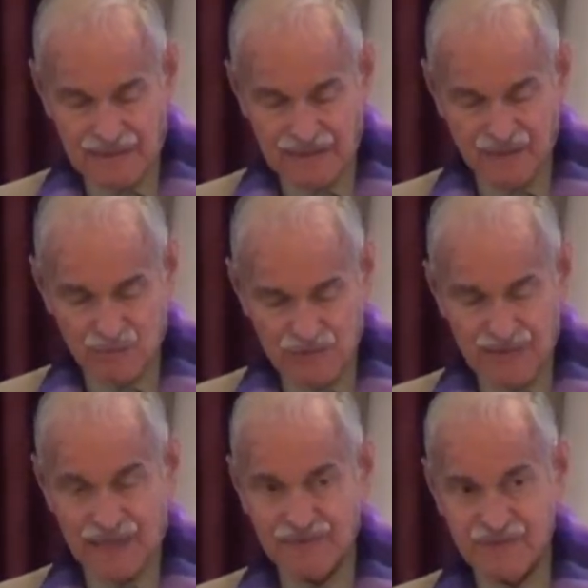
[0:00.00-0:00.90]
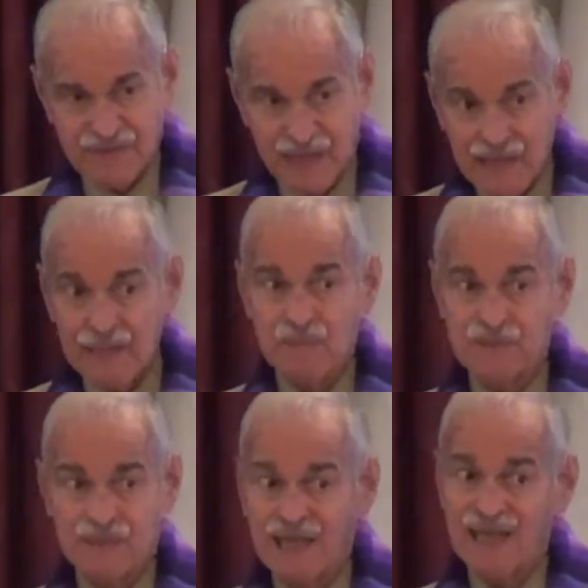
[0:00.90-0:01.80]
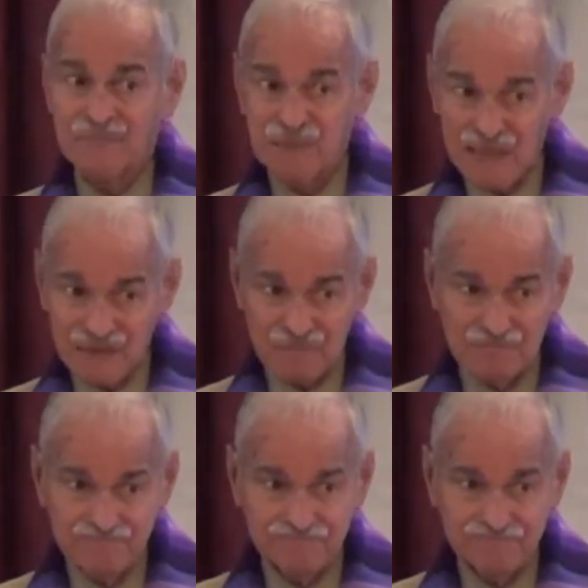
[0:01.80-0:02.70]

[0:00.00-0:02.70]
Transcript: It was not the same as it had been.